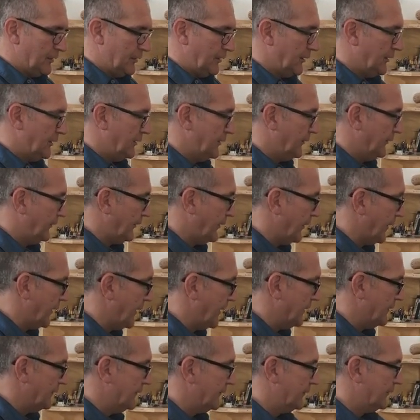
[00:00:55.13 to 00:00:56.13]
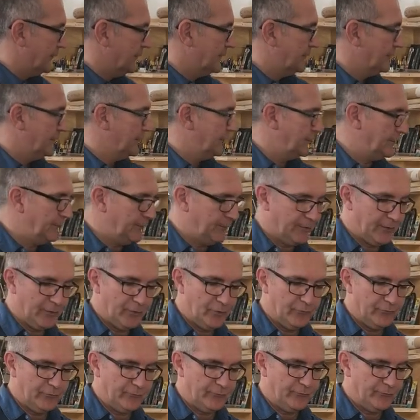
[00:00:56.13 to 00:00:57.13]
is that instead
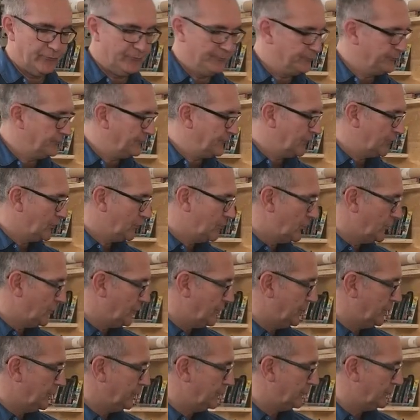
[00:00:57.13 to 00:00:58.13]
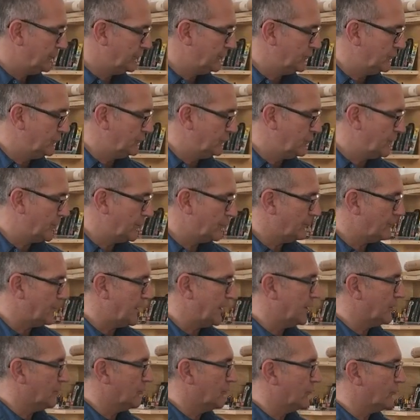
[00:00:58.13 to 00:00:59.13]
of going into one of
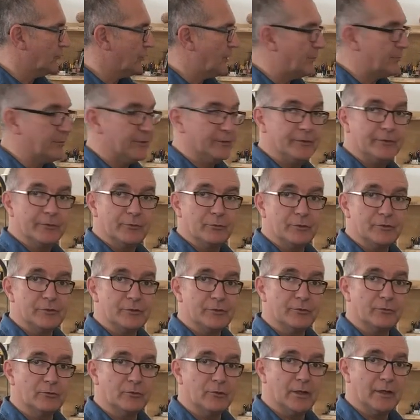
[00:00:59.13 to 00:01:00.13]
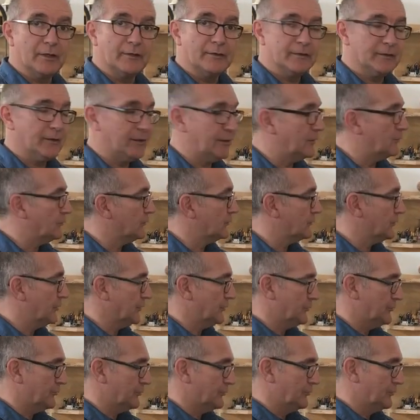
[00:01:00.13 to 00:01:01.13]
my old rubbers, which is what I said I was going
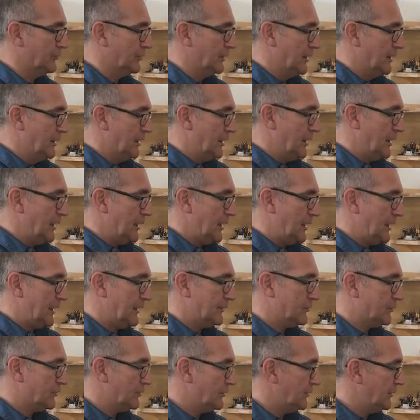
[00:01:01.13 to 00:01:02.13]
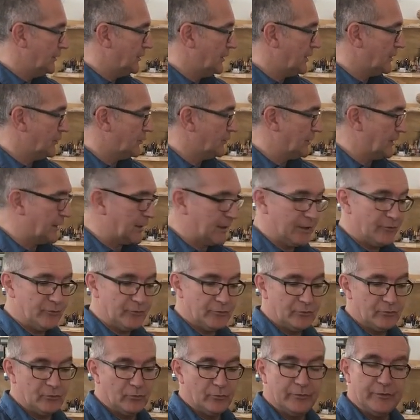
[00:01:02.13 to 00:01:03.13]
to do, actually I'm going to
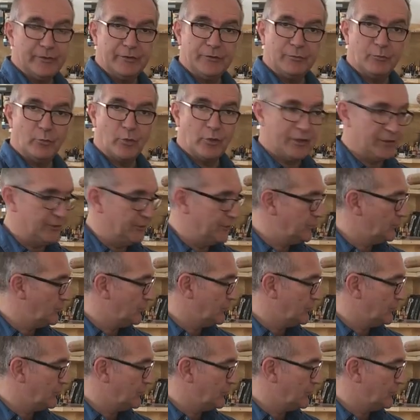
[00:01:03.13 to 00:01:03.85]
carry on with this brand new